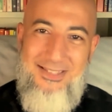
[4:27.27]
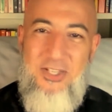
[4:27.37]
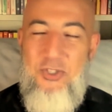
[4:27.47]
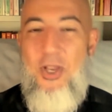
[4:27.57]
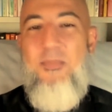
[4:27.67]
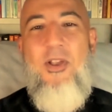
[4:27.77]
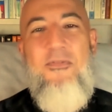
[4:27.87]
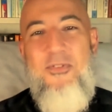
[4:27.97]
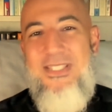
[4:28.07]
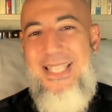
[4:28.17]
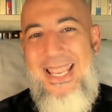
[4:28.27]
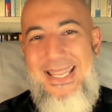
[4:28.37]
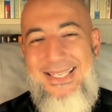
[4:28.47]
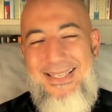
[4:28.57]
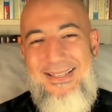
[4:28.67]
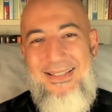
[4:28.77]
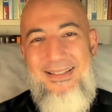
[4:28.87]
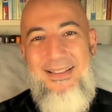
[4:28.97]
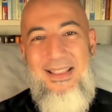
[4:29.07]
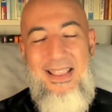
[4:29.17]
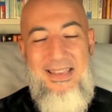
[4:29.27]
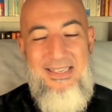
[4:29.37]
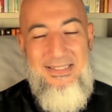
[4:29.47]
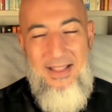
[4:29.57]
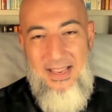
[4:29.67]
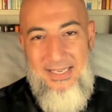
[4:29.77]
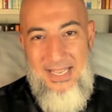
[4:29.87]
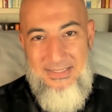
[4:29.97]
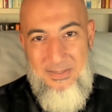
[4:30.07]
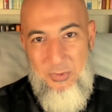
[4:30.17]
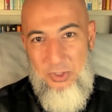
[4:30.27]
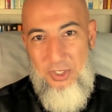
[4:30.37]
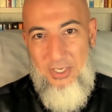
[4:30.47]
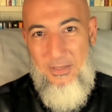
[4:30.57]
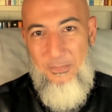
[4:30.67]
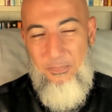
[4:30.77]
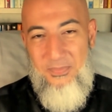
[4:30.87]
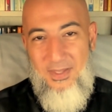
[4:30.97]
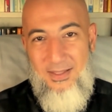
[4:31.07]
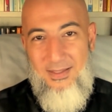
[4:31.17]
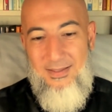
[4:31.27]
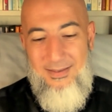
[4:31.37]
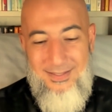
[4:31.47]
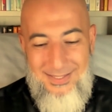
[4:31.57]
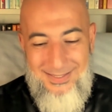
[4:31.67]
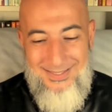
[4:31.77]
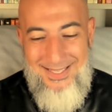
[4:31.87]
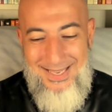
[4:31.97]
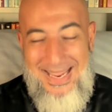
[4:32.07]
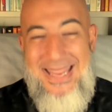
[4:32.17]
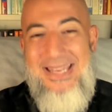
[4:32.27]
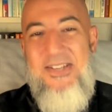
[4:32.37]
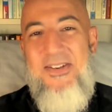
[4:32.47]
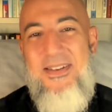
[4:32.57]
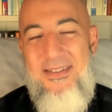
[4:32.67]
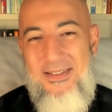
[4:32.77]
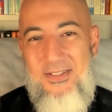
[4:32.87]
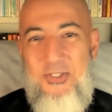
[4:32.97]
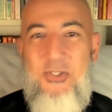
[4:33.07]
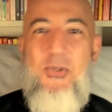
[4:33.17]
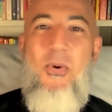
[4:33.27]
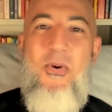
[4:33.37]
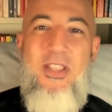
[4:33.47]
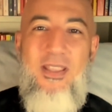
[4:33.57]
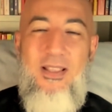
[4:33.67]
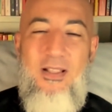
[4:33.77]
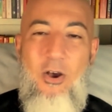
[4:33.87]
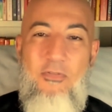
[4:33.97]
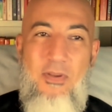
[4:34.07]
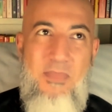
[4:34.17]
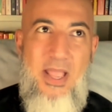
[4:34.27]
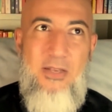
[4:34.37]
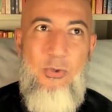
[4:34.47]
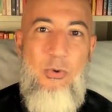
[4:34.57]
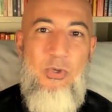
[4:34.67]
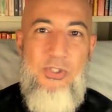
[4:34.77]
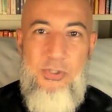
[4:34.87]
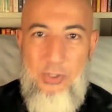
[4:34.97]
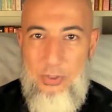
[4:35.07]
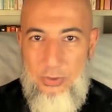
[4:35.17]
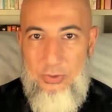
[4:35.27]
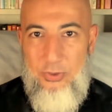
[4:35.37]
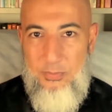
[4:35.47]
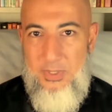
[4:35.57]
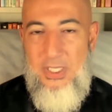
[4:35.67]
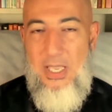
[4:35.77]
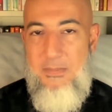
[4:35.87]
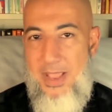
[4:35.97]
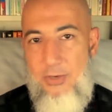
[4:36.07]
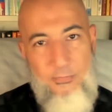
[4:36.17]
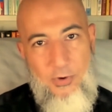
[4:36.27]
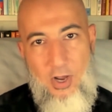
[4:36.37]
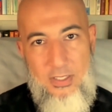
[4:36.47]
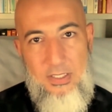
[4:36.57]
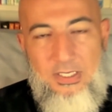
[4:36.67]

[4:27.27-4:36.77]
they chopped off his head and he died as a mushrik. This is the end story of a man who was known to be a man of God.